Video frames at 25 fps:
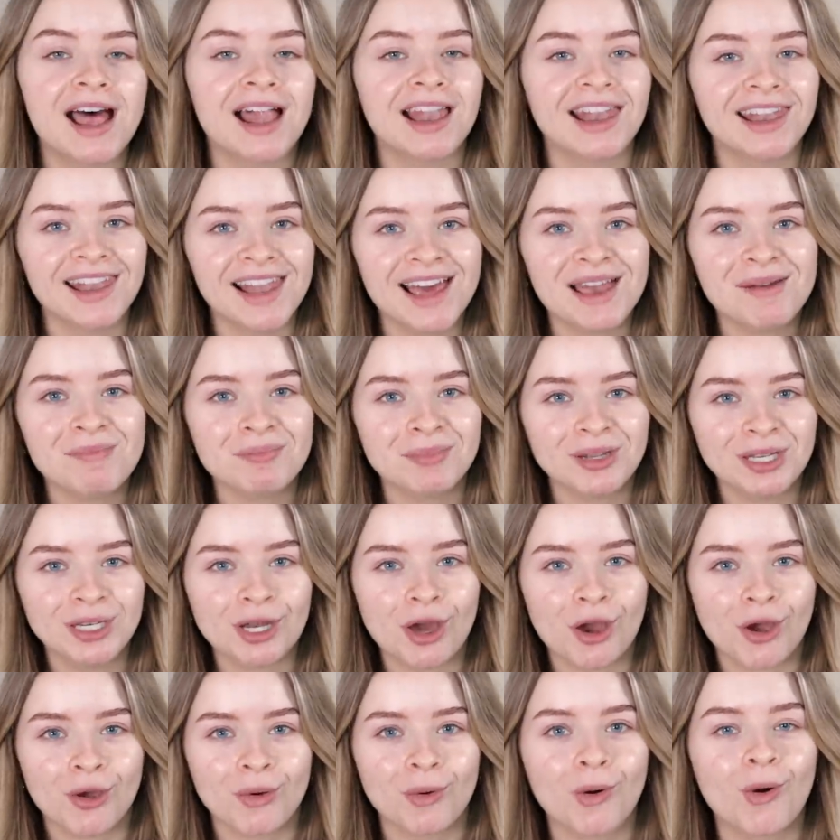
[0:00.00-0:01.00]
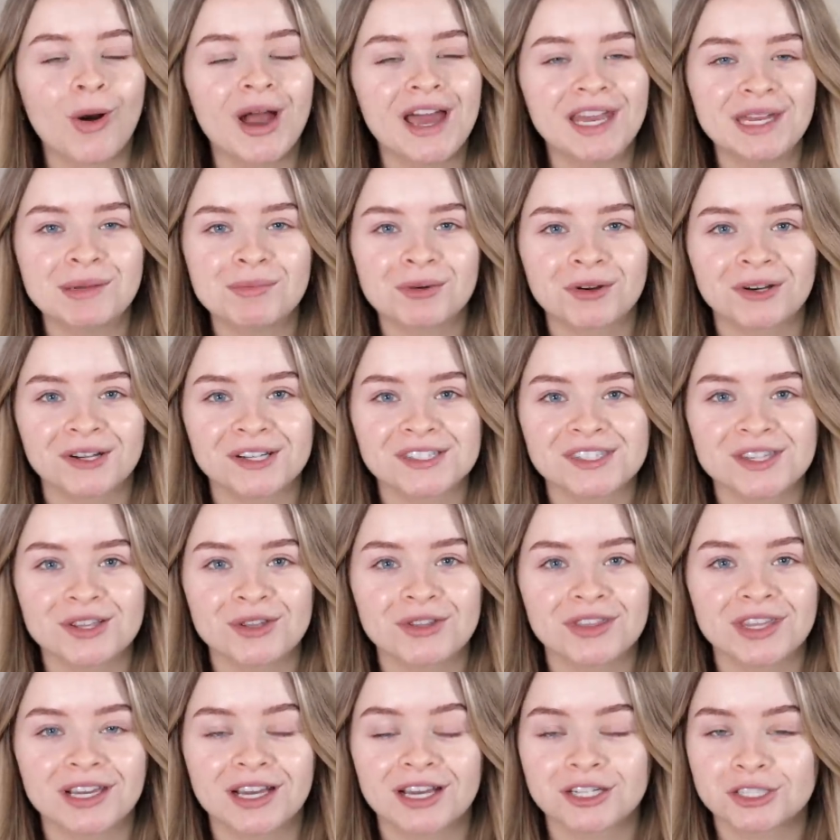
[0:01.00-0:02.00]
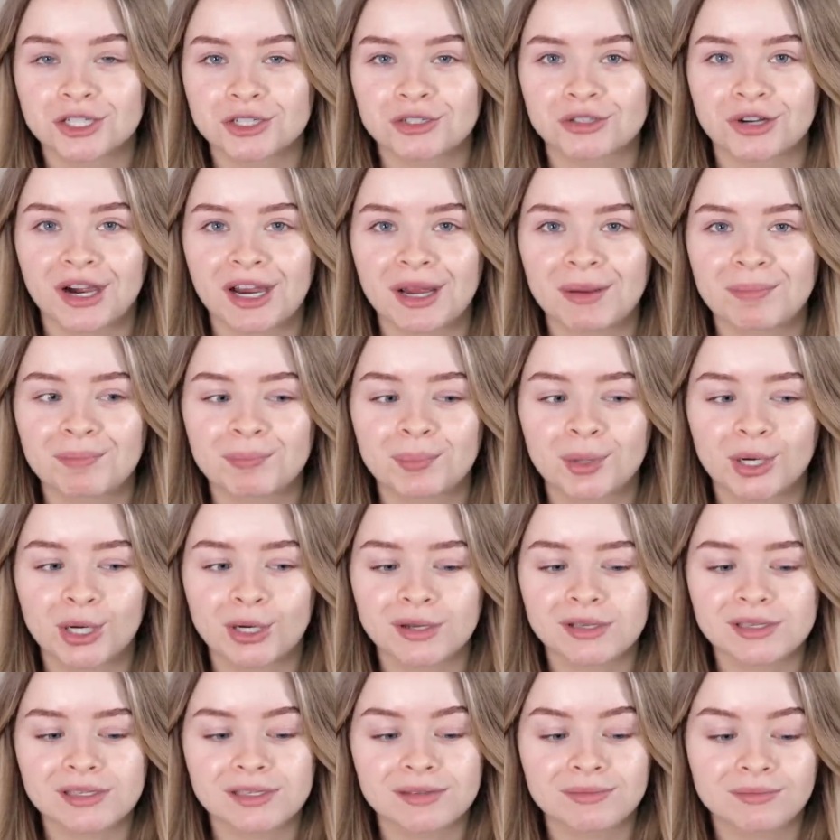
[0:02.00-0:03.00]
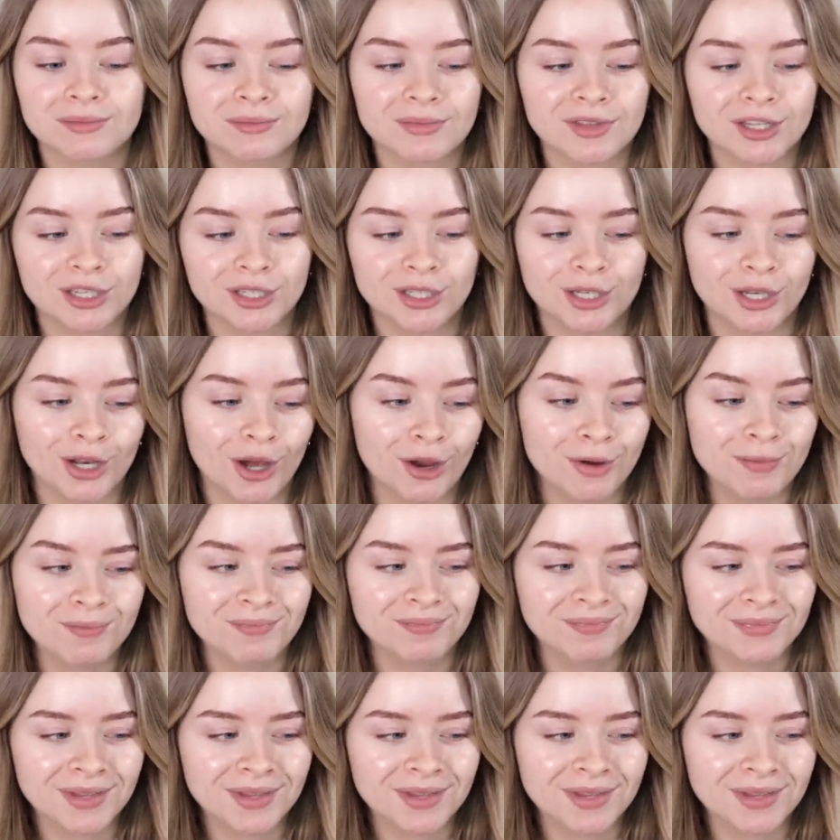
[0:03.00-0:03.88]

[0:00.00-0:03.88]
Let me know or any products that you think I should try because, you know,